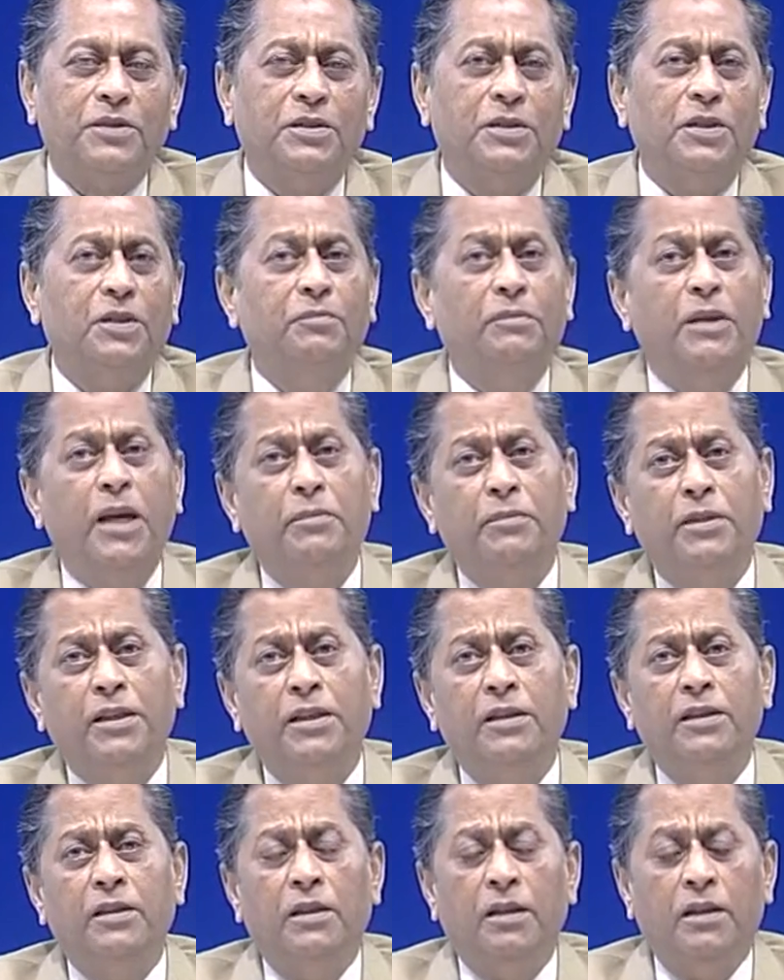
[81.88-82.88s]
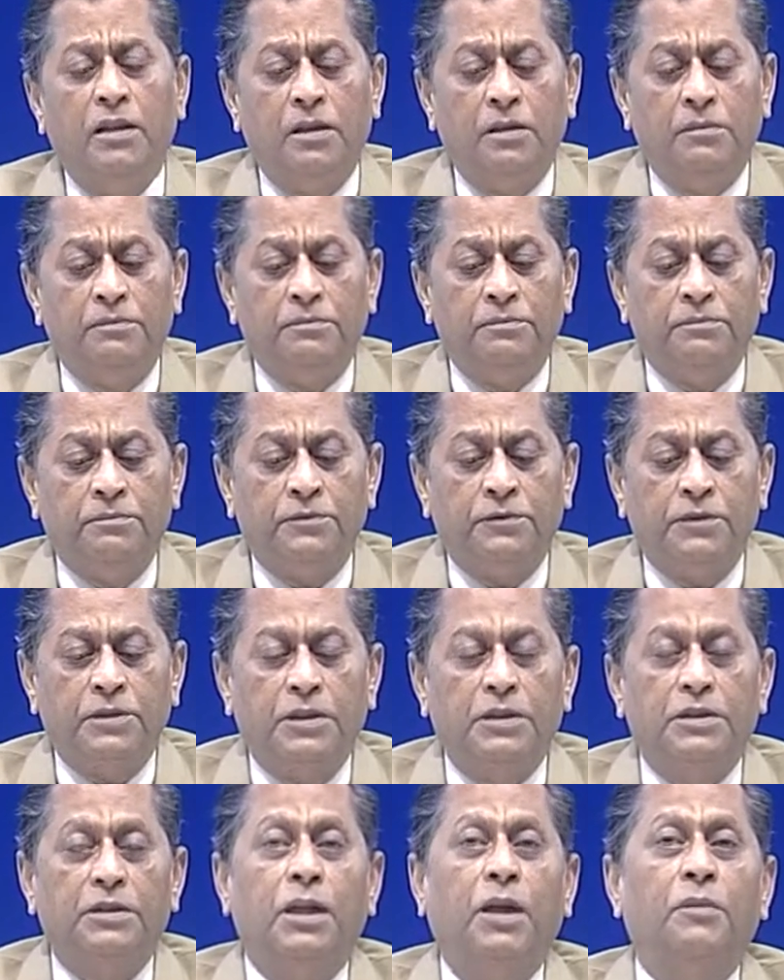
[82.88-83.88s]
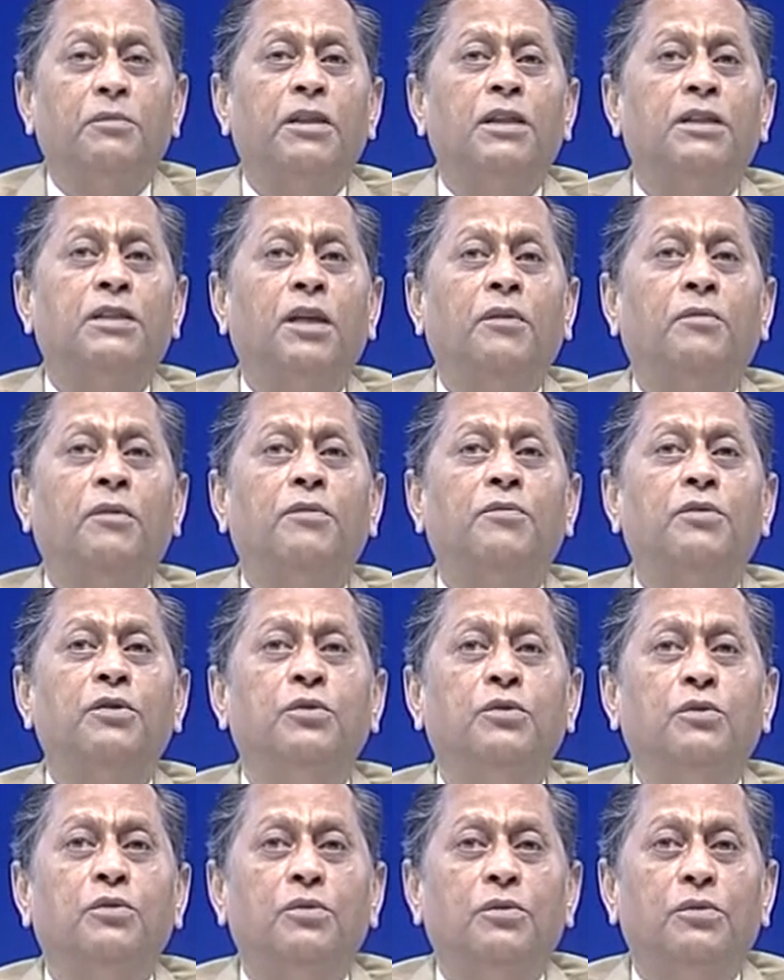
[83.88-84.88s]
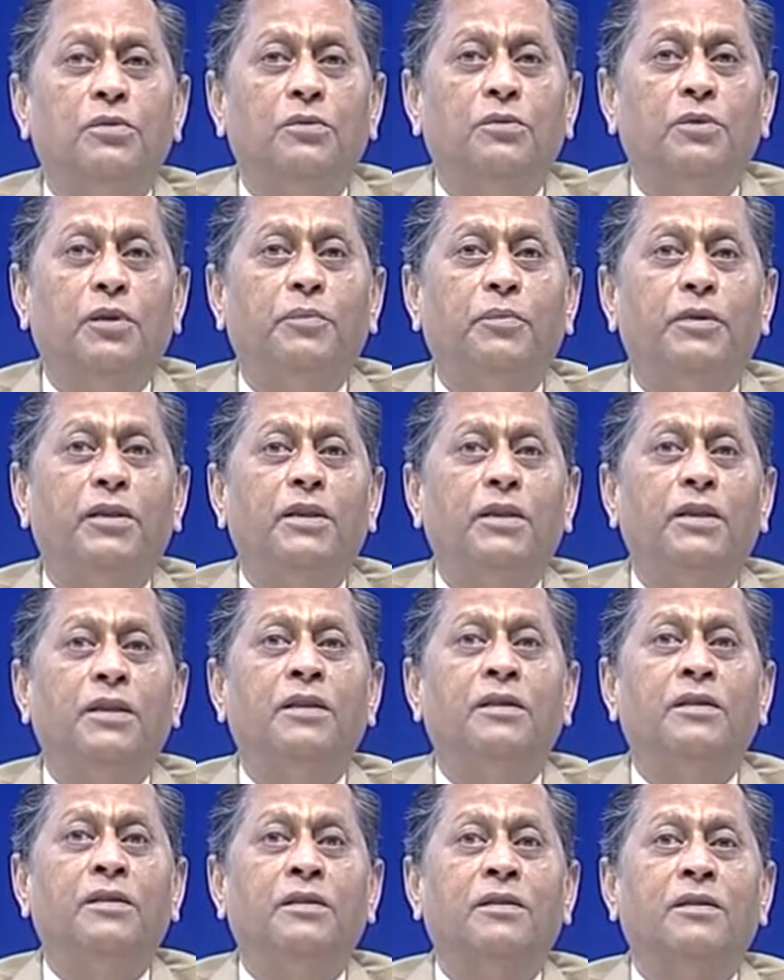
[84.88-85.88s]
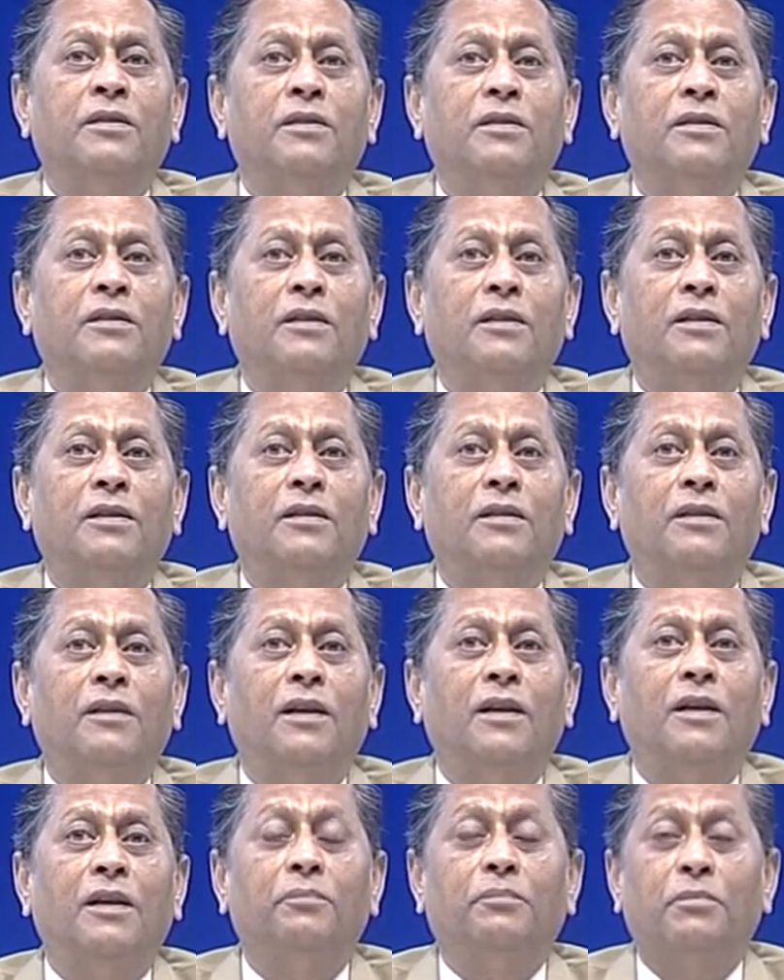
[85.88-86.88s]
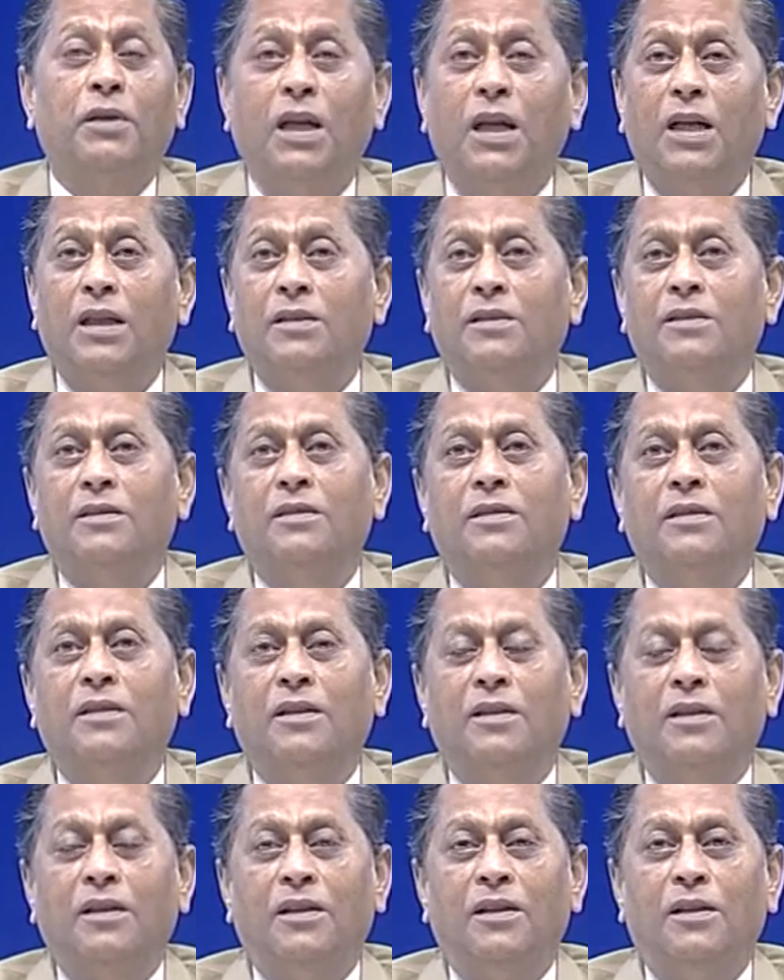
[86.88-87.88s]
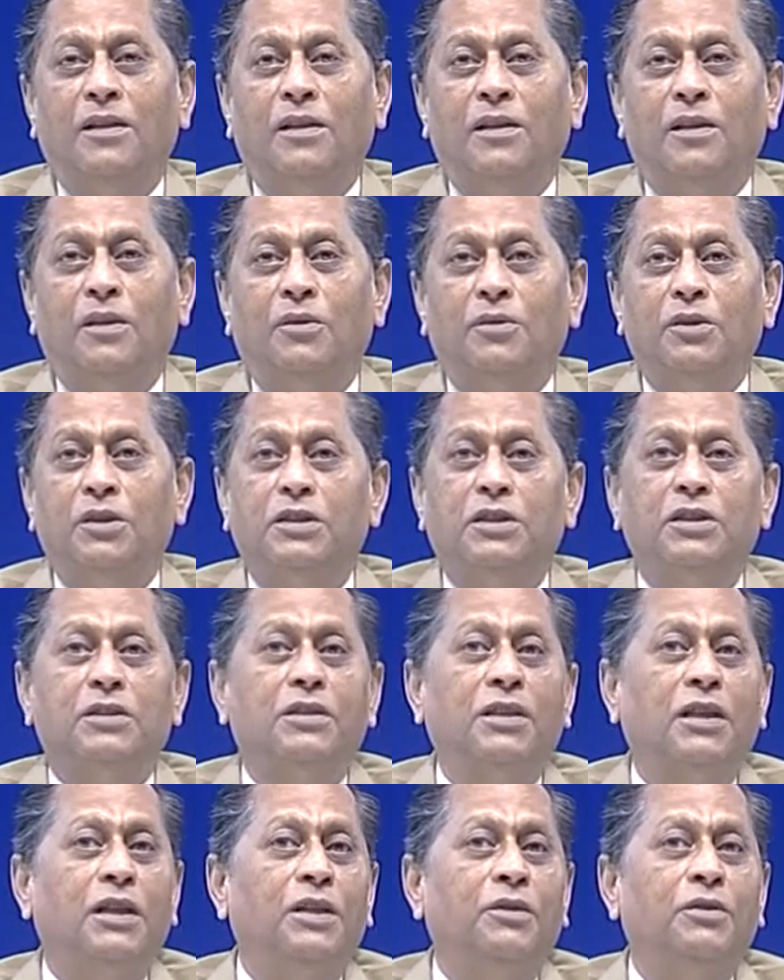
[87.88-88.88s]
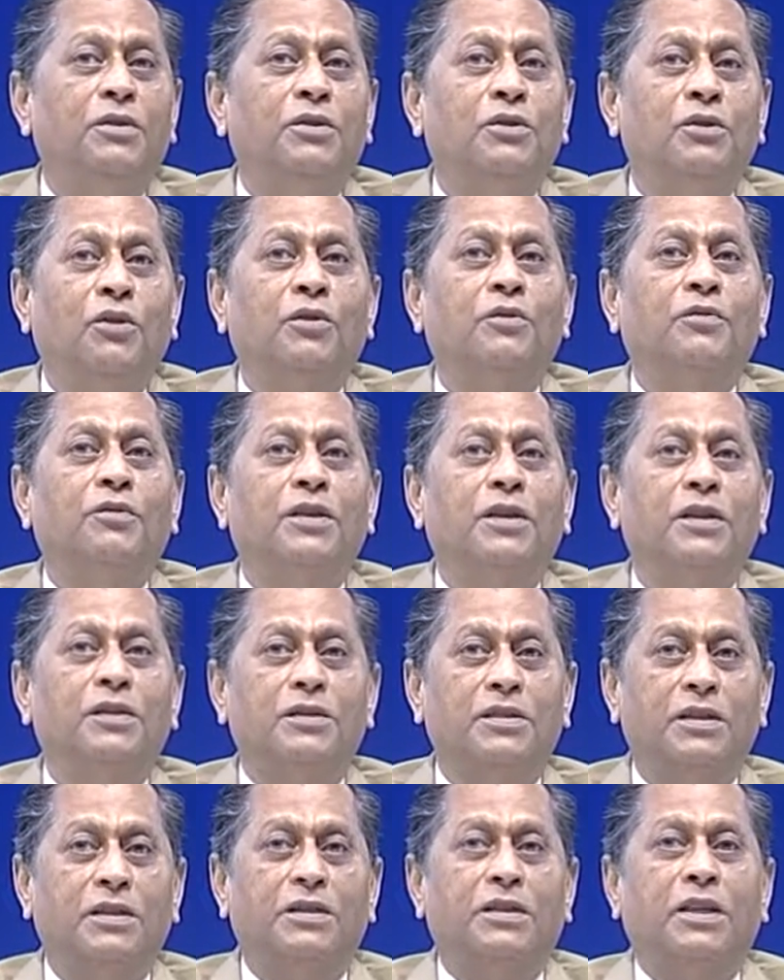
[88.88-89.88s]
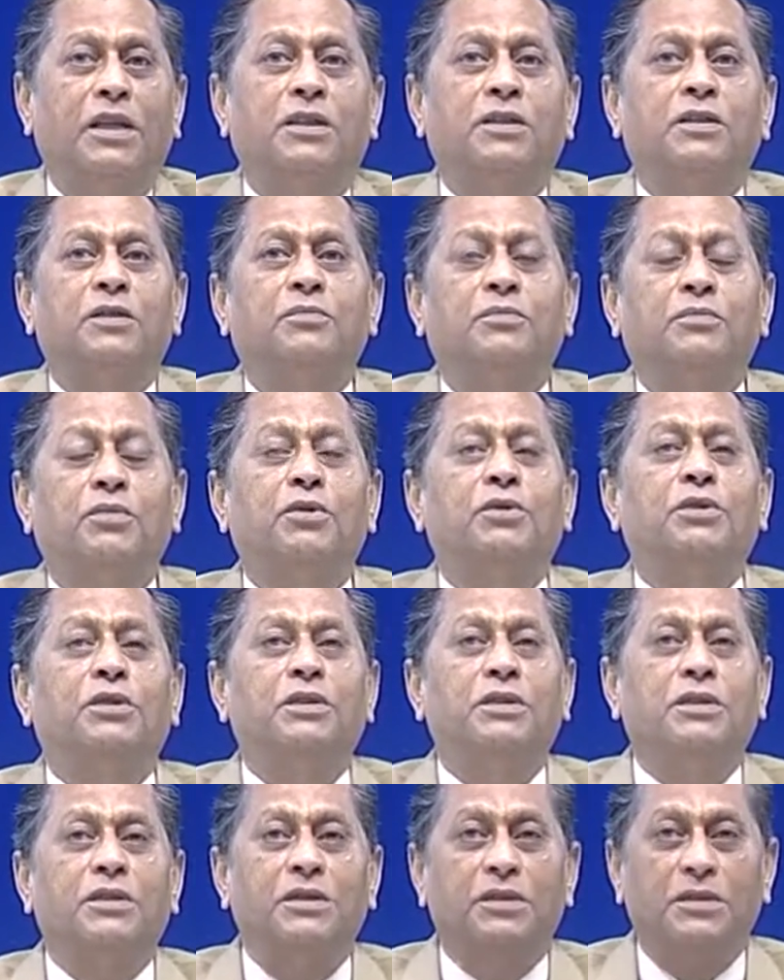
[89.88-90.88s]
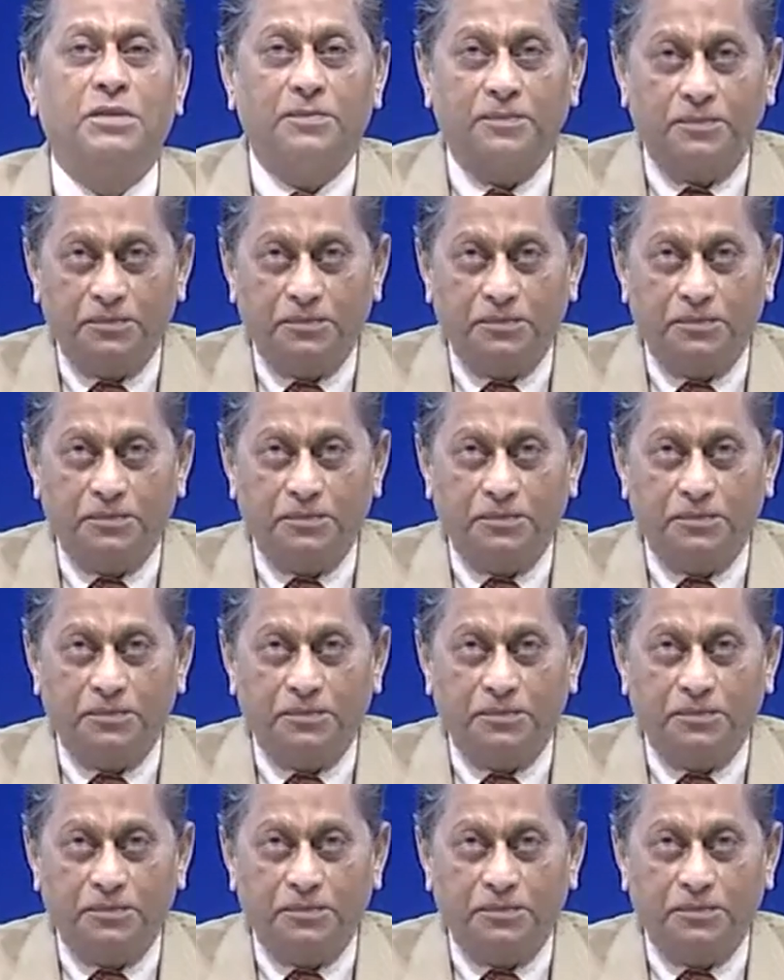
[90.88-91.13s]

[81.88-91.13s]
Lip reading: Maybe someday some of you would be in a plant which is dealing with non-ferrous extraction processes.